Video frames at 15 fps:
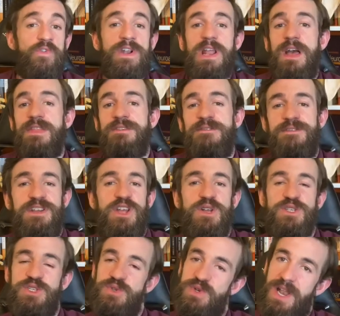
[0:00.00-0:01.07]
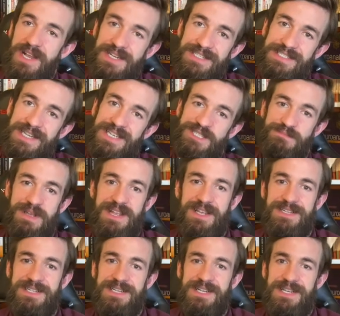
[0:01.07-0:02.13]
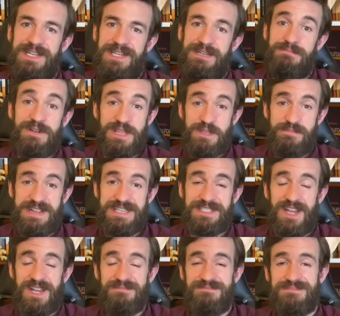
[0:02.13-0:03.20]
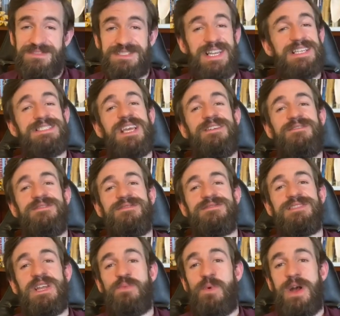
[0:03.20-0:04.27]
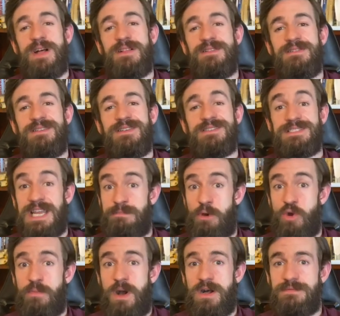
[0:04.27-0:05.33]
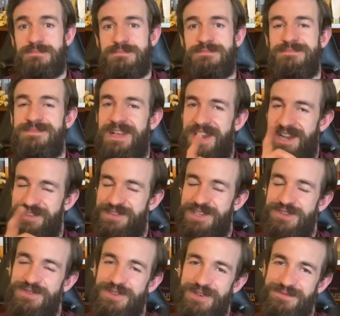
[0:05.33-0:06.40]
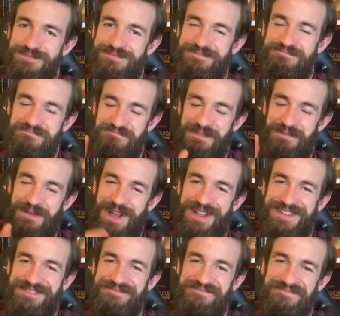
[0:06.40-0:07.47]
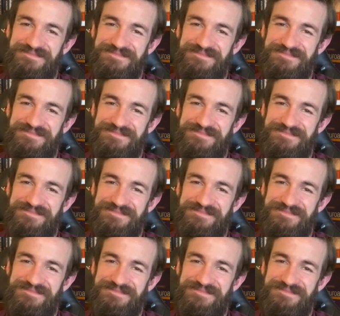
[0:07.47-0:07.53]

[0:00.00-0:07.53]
any other videos you'd like to see us make. But in the meantime, stay safe, stay well, stay mobile, and I'll see you soon. Bye-bye.